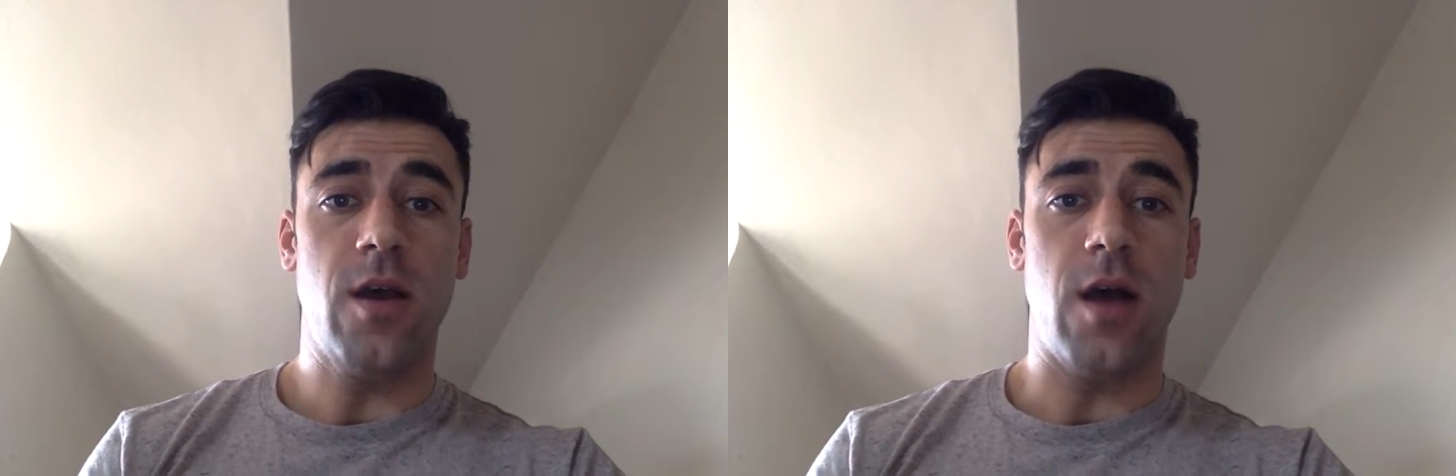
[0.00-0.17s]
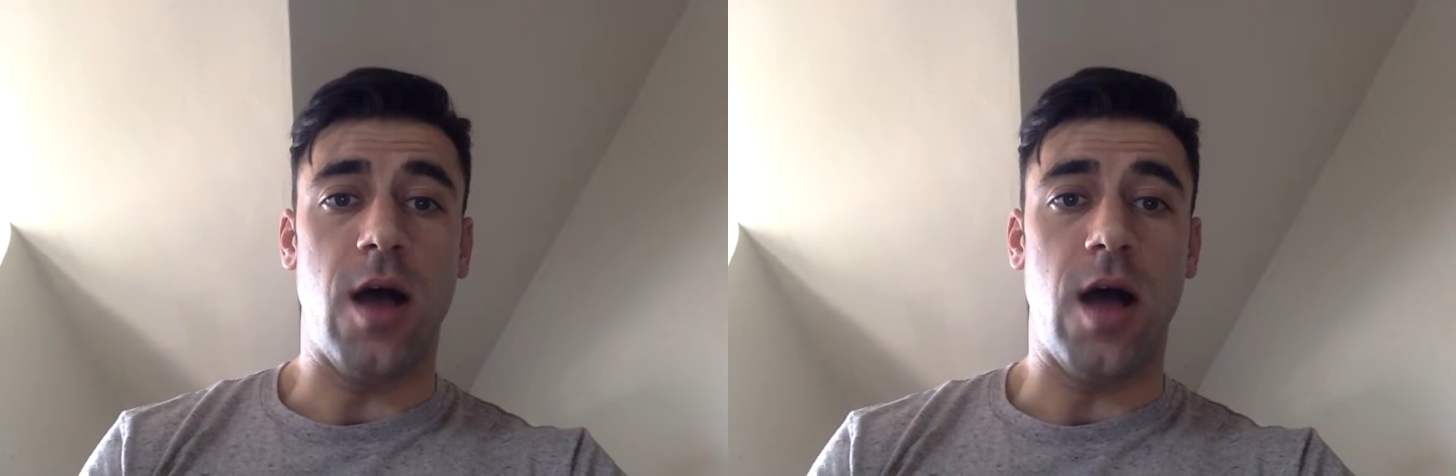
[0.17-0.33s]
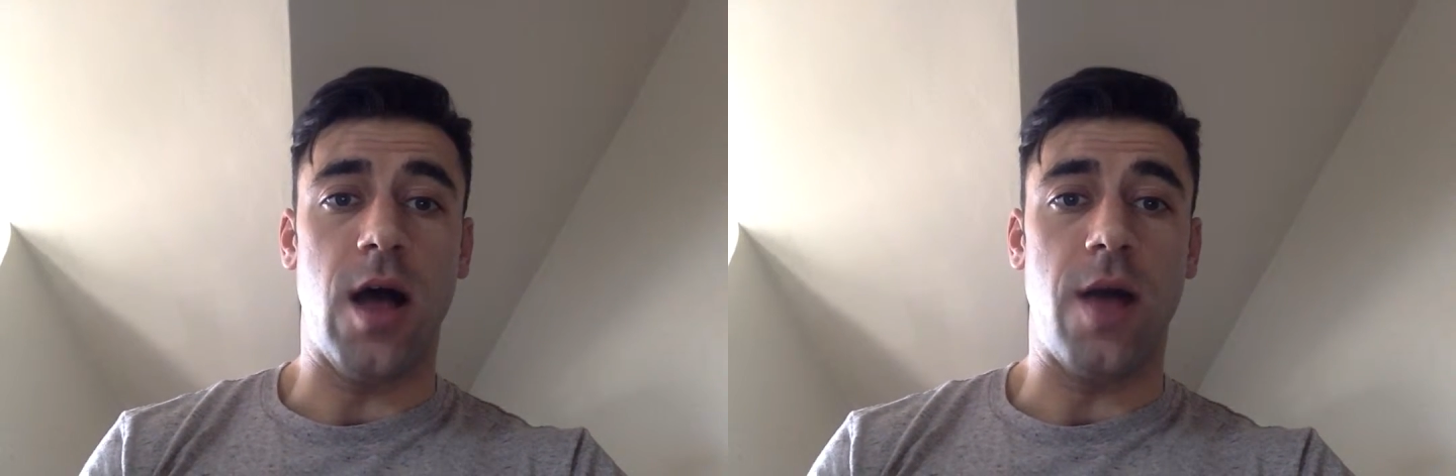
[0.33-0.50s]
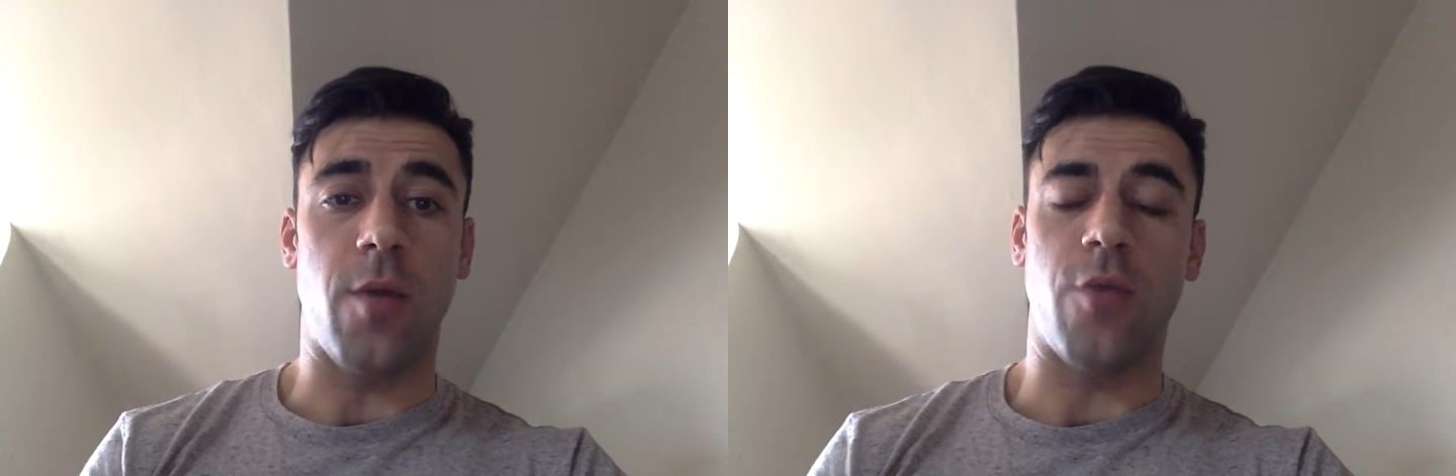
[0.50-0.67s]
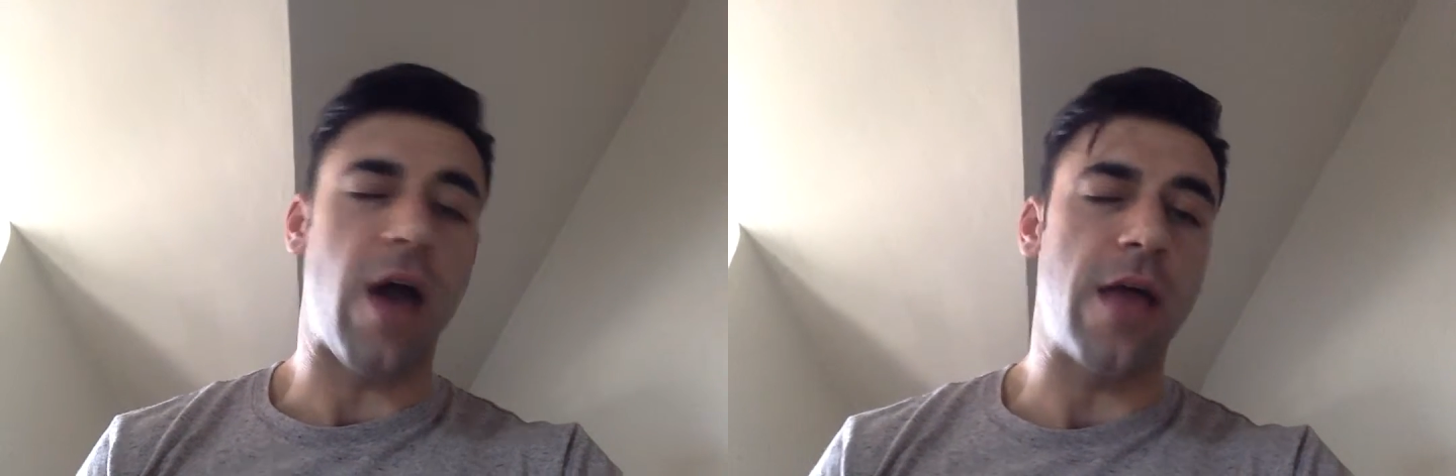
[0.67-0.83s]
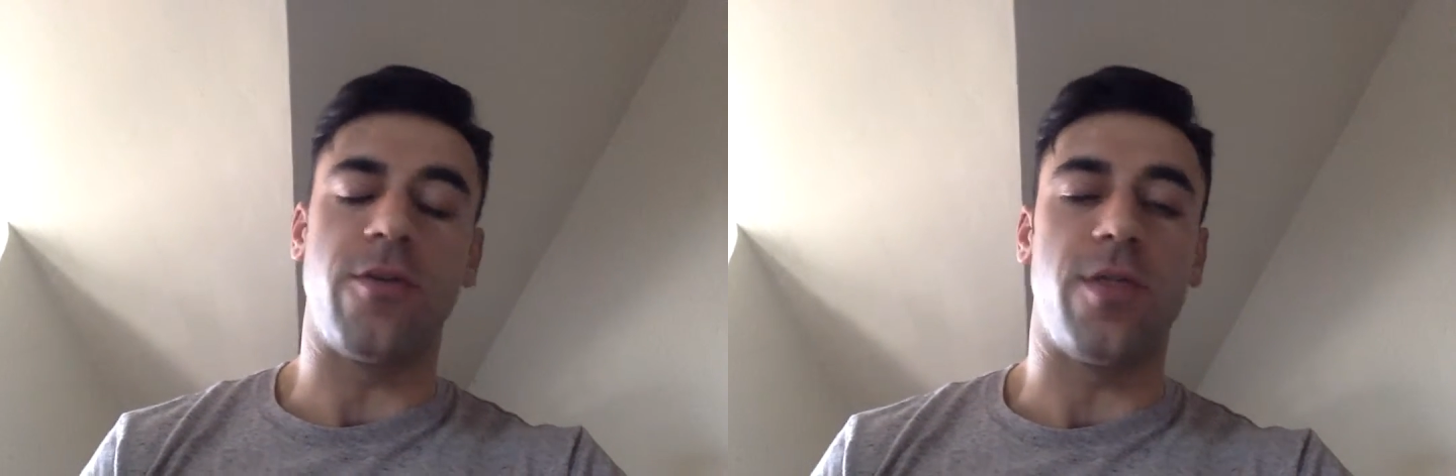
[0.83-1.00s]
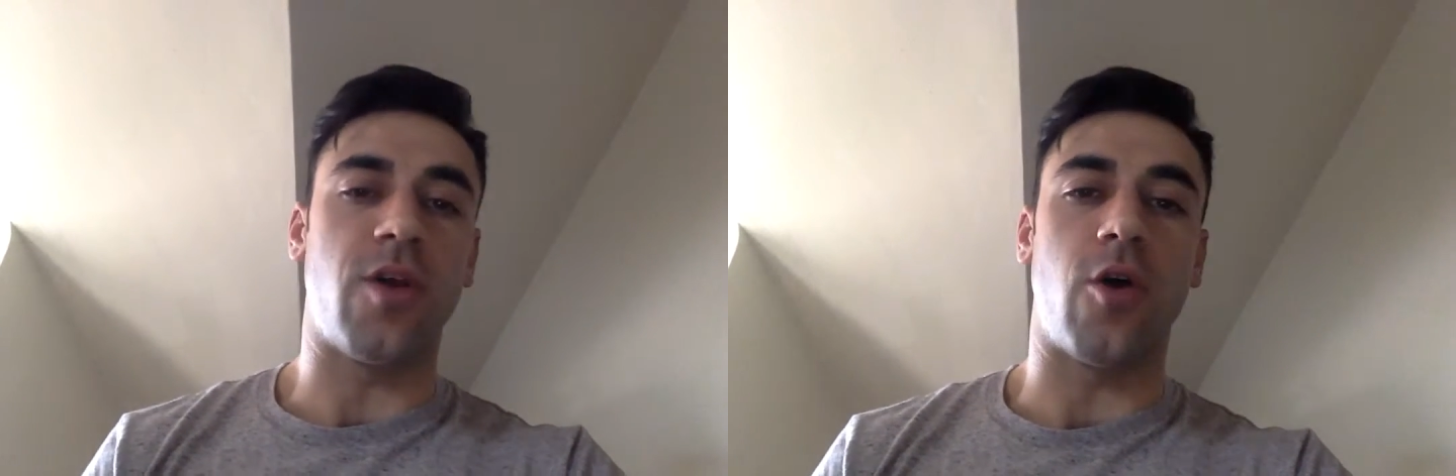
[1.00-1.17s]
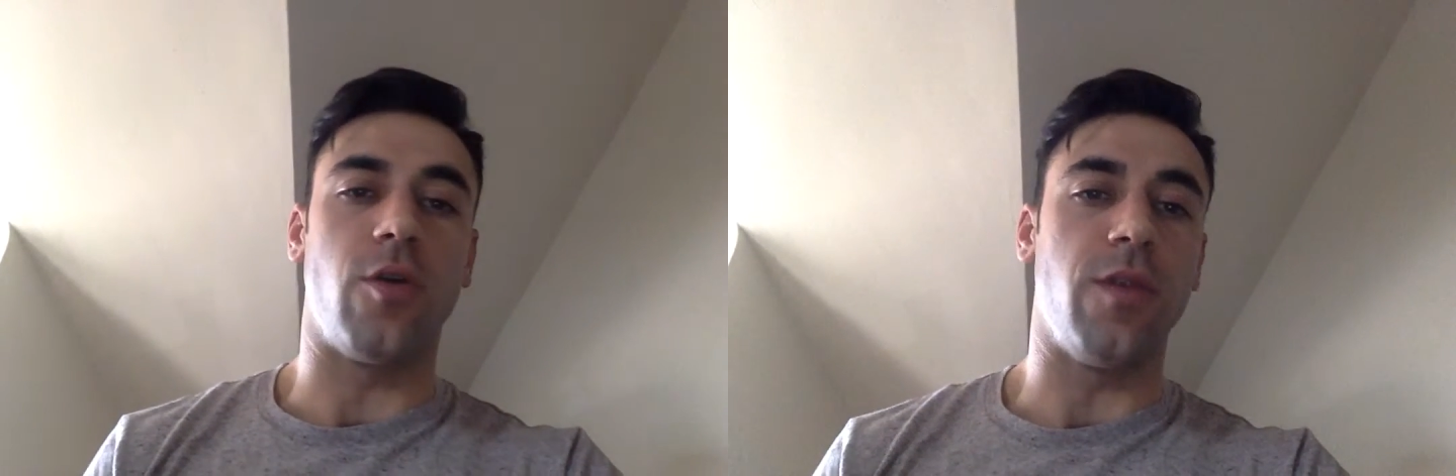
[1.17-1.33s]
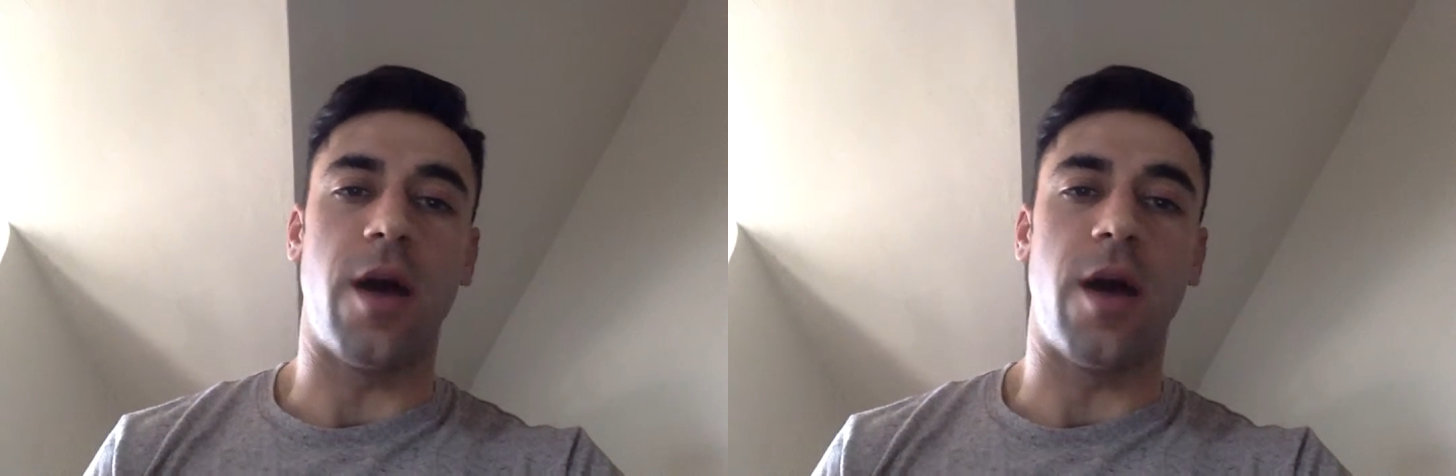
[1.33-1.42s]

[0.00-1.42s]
or rather the total